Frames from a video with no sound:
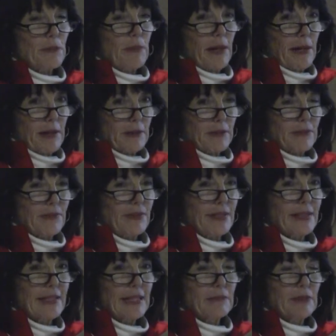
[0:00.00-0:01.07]

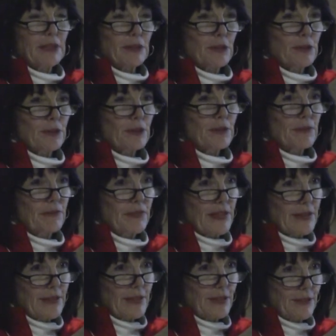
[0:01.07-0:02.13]
topography, and we learned
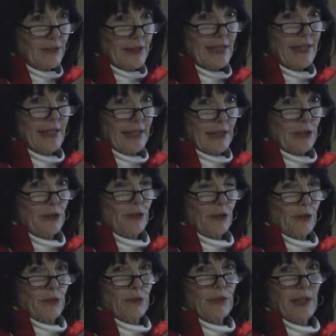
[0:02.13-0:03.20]
very early on
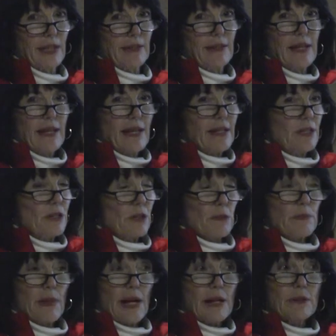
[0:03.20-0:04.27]
too that your
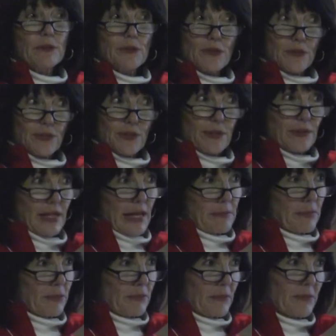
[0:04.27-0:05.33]
bottles, for
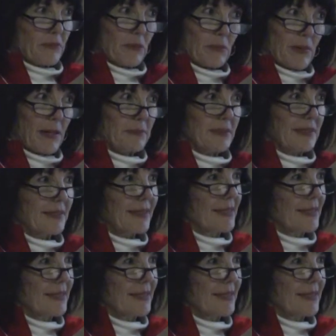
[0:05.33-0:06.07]
example, will probably